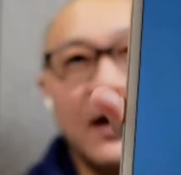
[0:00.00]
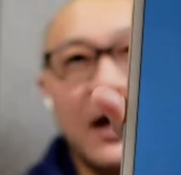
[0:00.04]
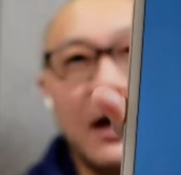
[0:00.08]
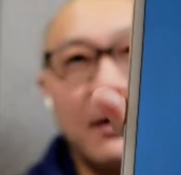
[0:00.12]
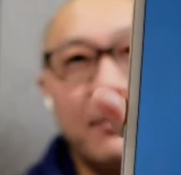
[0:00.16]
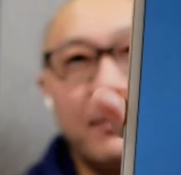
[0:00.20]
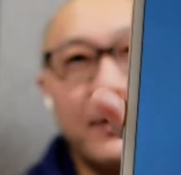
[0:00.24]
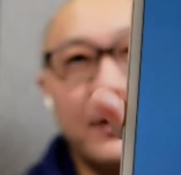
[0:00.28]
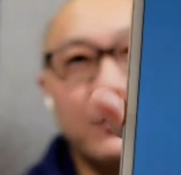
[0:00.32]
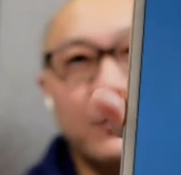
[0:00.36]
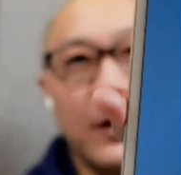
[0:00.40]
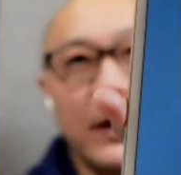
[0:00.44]

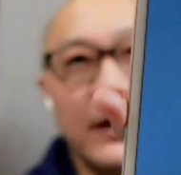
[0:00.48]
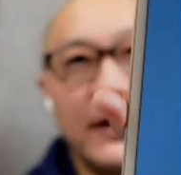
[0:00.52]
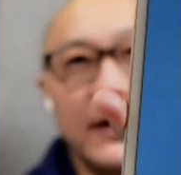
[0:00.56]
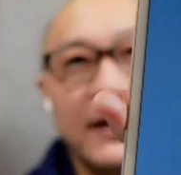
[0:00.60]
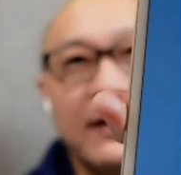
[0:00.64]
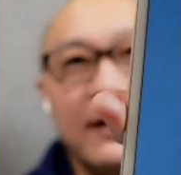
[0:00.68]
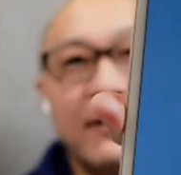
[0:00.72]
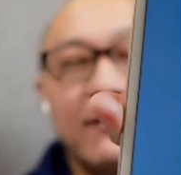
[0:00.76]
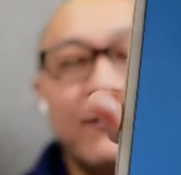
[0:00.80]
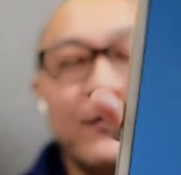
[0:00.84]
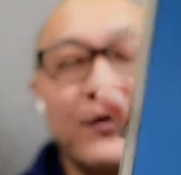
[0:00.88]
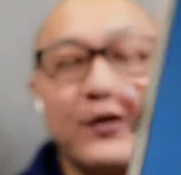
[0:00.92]
and
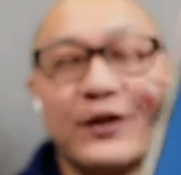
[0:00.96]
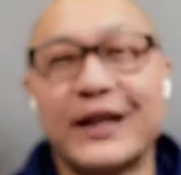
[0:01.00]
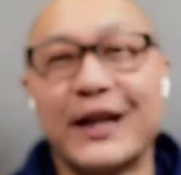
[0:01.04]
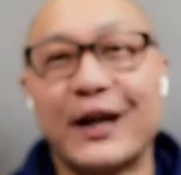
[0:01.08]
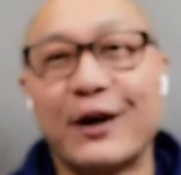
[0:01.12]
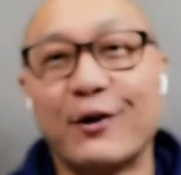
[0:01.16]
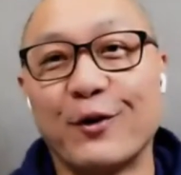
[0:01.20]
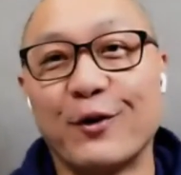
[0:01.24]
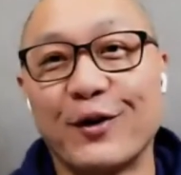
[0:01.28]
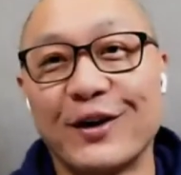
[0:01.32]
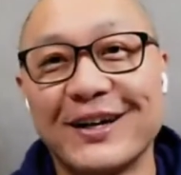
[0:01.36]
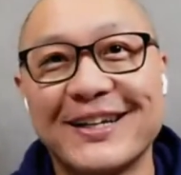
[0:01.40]
Running for
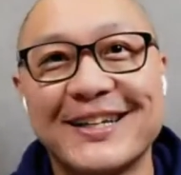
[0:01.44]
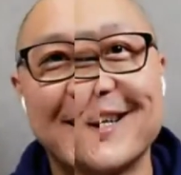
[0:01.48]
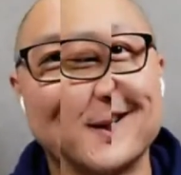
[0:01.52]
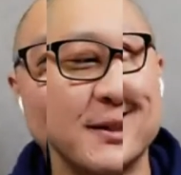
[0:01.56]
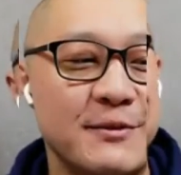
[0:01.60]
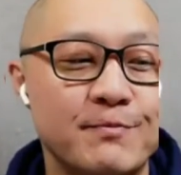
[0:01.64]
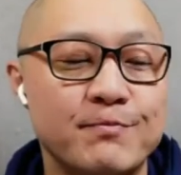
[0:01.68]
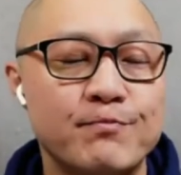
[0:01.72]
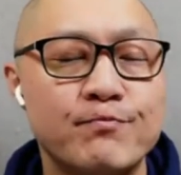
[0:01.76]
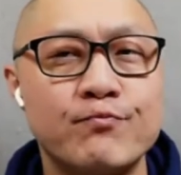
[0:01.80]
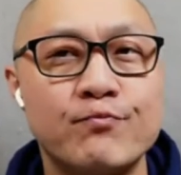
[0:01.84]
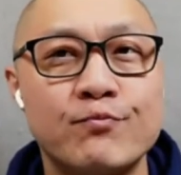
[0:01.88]
Network
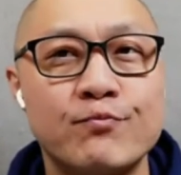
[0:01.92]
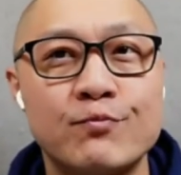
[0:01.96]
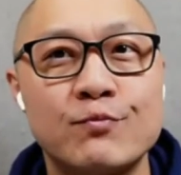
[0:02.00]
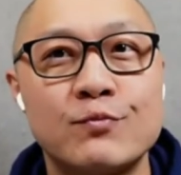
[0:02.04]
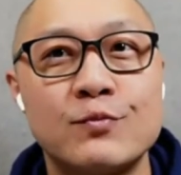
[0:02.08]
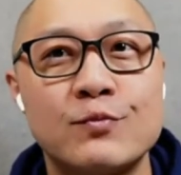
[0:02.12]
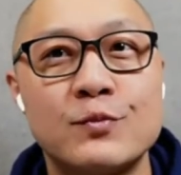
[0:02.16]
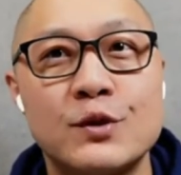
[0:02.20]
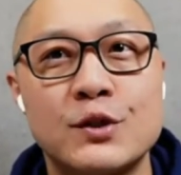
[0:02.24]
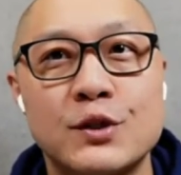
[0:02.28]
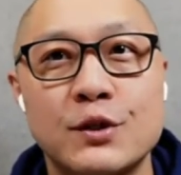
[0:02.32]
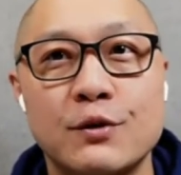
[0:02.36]

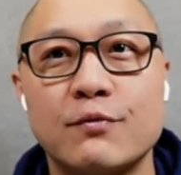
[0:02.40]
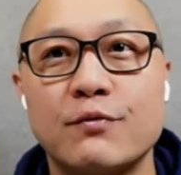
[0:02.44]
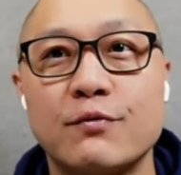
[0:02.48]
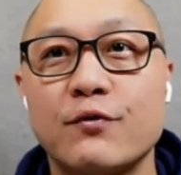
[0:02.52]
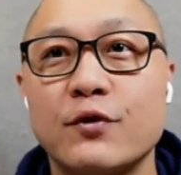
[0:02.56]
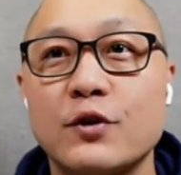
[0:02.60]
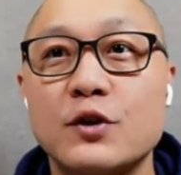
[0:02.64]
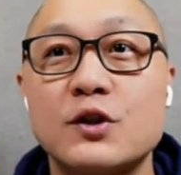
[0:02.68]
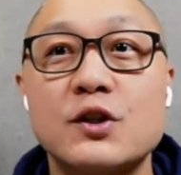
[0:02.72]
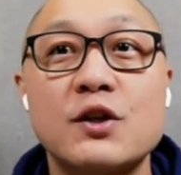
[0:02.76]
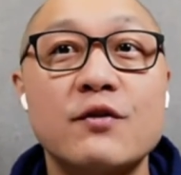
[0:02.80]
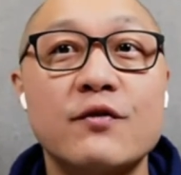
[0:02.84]
DevOps. So,
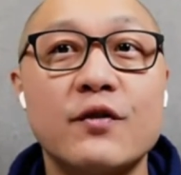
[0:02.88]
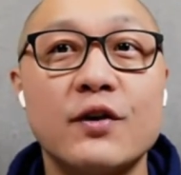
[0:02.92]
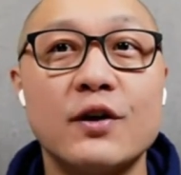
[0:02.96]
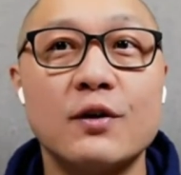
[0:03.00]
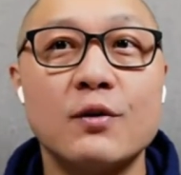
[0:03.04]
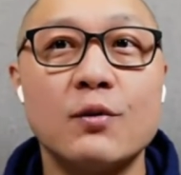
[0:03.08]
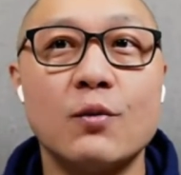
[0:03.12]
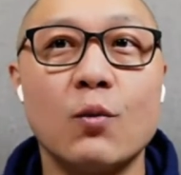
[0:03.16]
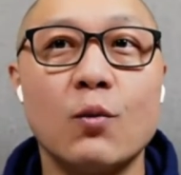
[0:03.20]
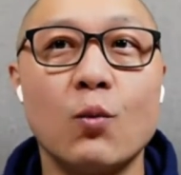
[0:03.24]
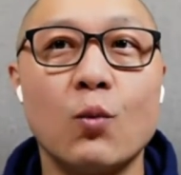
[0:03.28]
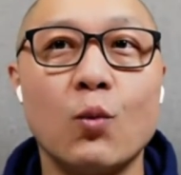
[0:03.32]
first of
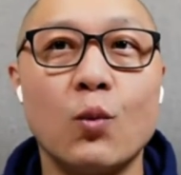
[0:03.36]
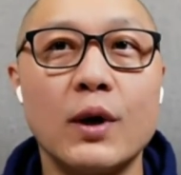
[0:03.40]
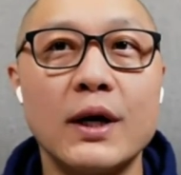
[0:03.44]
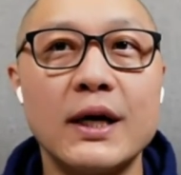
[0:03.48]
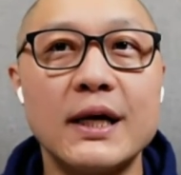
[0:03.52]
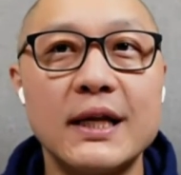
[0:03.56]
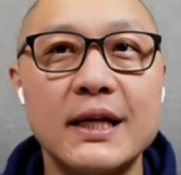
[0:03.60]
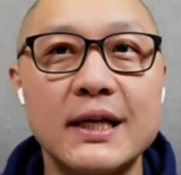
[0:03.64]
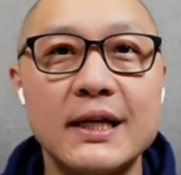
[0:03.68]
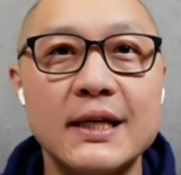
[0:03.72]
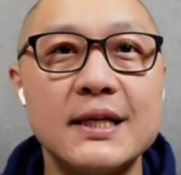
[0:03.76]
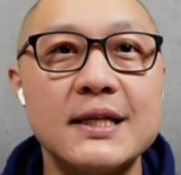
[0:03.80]
all, what
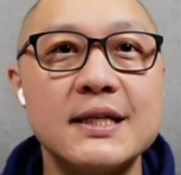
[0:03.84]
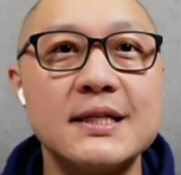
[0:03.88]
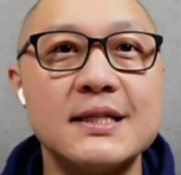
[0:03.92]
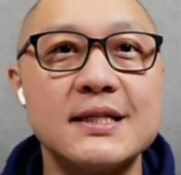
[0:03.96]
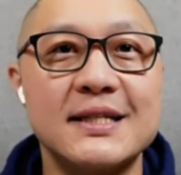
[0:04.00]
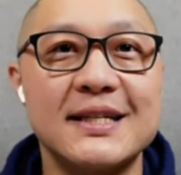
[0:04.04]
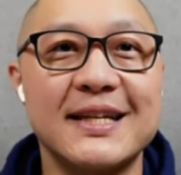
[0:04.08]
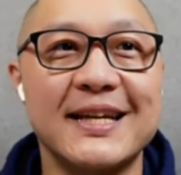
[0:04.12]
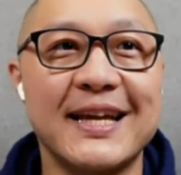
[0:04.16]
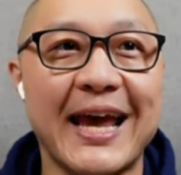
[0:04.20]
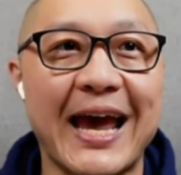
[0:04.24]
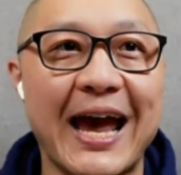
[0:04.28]
is
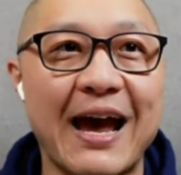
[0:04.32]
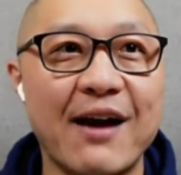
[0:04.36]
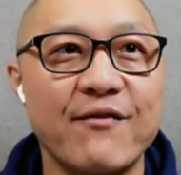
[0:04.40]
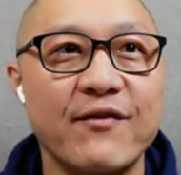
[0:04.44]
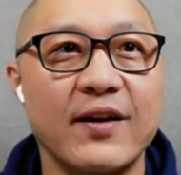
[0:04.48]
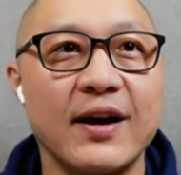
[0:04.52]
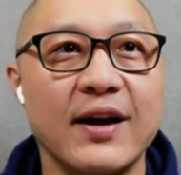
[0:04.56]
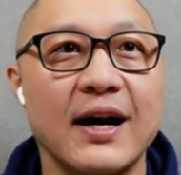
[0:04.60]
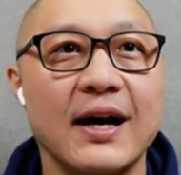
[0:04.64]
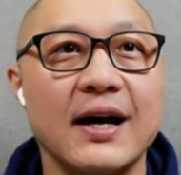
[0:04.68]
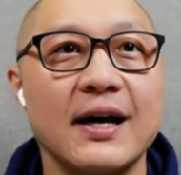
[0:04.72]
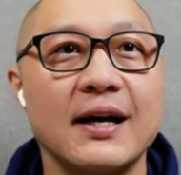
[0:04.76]

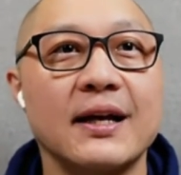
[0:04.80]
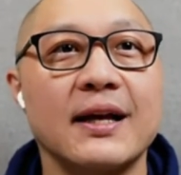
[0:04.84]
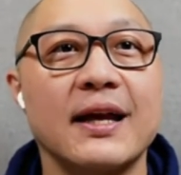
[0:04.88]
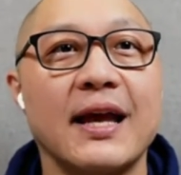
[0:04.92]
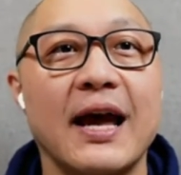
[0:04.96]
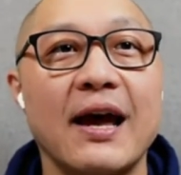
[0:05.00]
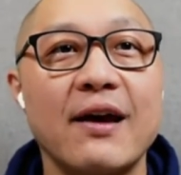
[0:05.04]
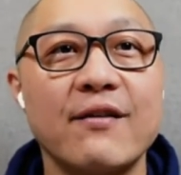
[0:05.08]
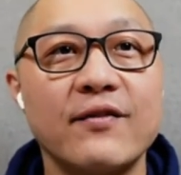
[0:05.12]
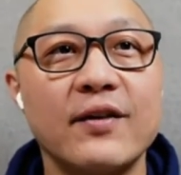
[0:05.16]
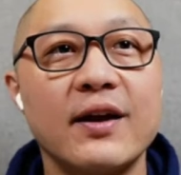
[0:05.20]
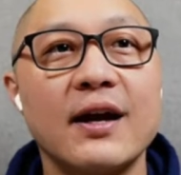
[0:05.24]
Kafka?
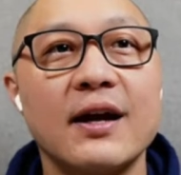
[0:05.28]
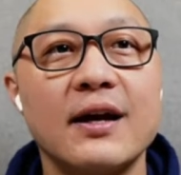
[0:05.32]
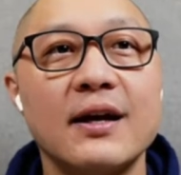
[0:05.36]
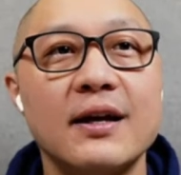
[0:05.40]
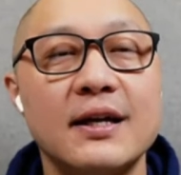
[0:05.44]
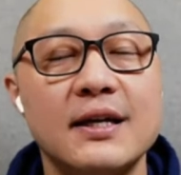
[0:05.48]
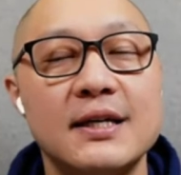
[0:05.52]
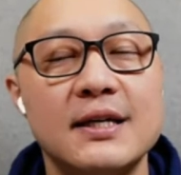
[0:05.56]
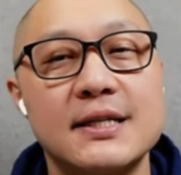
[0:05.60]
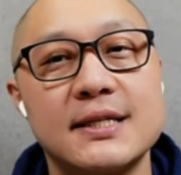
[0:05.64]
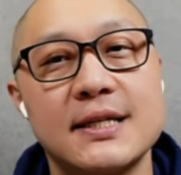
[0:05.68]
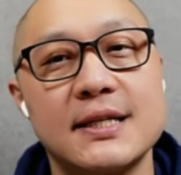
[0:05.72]
Kafka
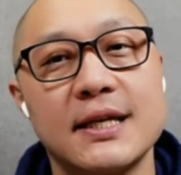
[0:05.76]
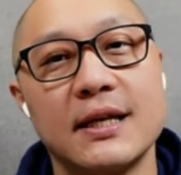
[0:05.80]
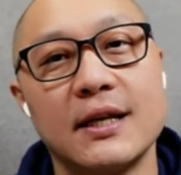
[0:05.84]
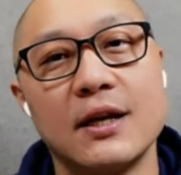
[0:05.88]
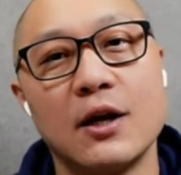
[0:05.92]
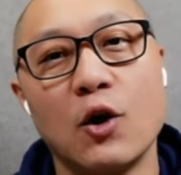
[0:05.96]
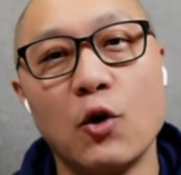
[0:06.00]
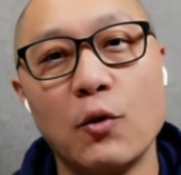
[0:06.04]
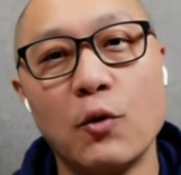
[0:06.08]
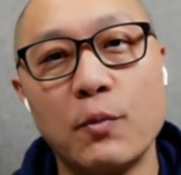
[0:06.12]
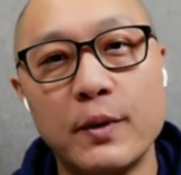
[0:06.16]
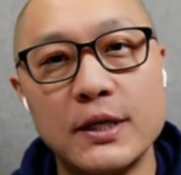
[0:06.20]
is an
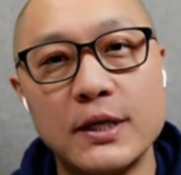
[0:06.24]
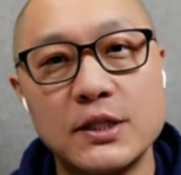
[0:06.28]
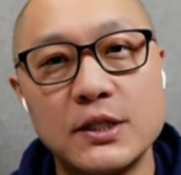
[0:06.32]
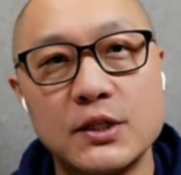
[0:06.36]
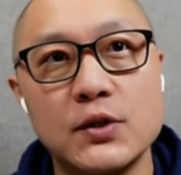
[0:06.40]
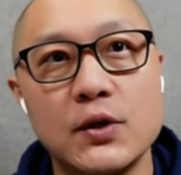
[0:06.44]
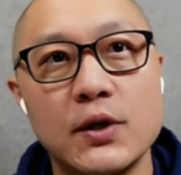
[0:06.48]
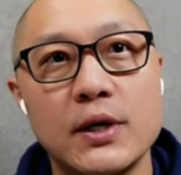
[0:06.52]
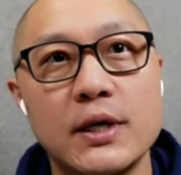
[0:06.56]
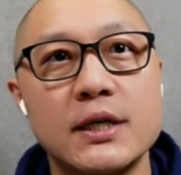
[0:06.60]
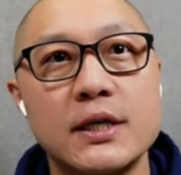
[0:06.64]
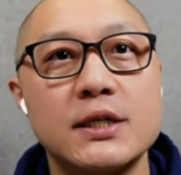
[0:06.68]
open
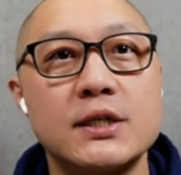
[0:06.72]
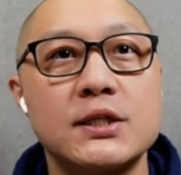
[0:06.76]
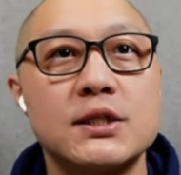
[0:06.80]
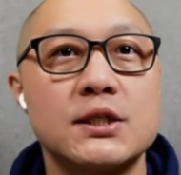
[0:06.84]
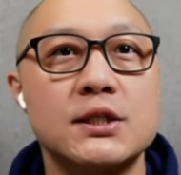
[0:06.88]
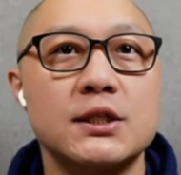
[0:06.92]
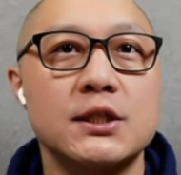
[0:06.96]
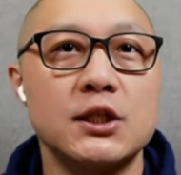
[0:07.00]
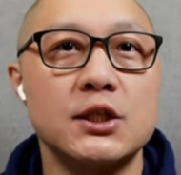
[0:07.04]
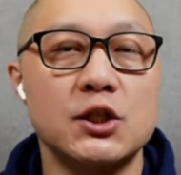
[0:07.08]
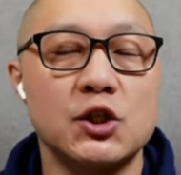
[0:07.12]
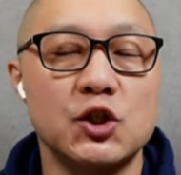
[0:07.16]
source,
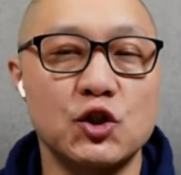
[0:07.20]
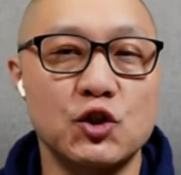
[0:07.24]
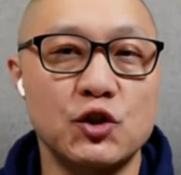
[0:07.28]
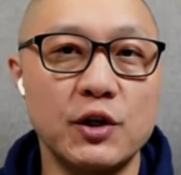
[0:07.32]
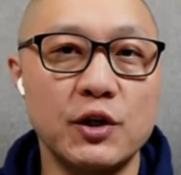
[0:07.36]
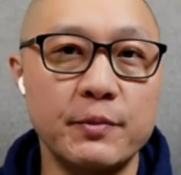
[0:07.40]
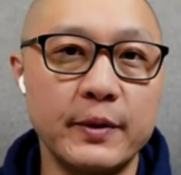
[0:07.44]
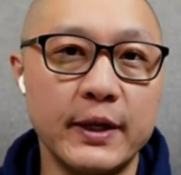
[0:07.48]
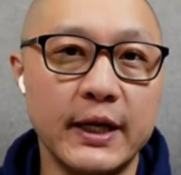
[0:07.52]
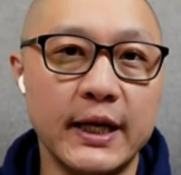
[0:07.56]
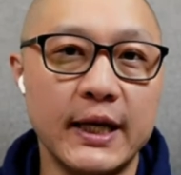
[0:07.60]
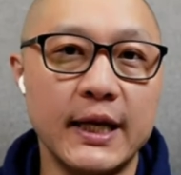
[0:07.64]

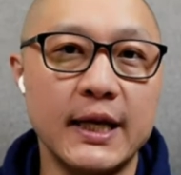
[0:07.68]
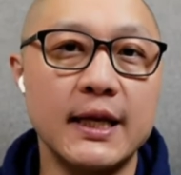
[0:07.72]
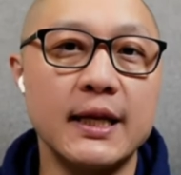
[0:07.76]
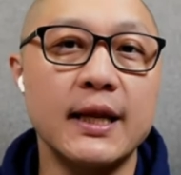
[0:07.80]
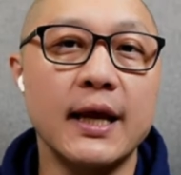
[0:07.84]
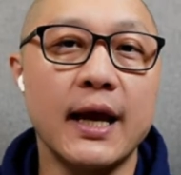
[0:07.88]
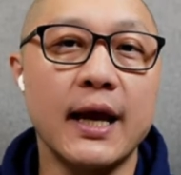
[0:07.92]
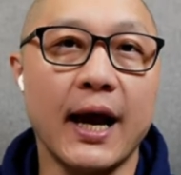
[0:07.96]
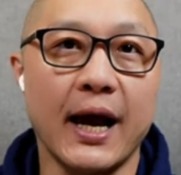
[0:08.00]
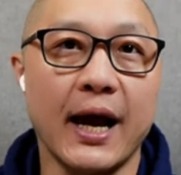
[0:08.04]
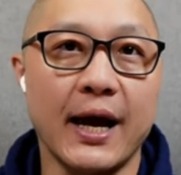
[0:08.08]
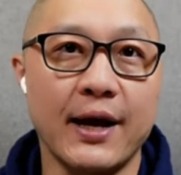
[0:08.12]
distributed,
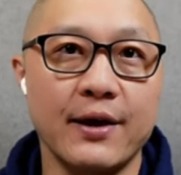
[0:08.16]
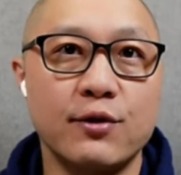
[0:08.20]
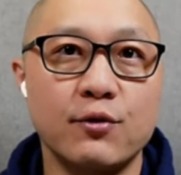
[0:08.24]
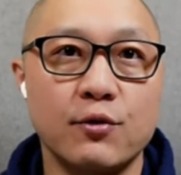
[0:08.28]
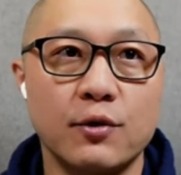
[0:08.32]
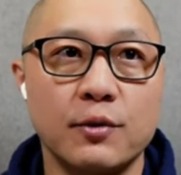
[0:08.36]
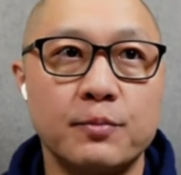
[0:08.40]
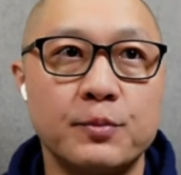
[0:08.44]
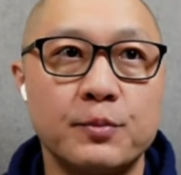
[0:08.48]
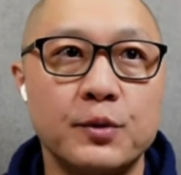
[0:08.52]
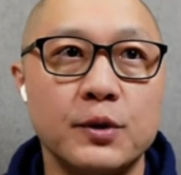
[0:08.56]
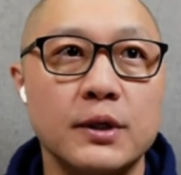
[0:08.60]
high
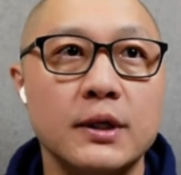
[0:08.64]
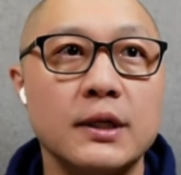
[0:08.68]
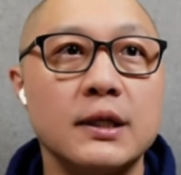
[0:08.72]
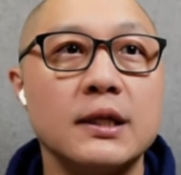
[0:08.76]
throughput,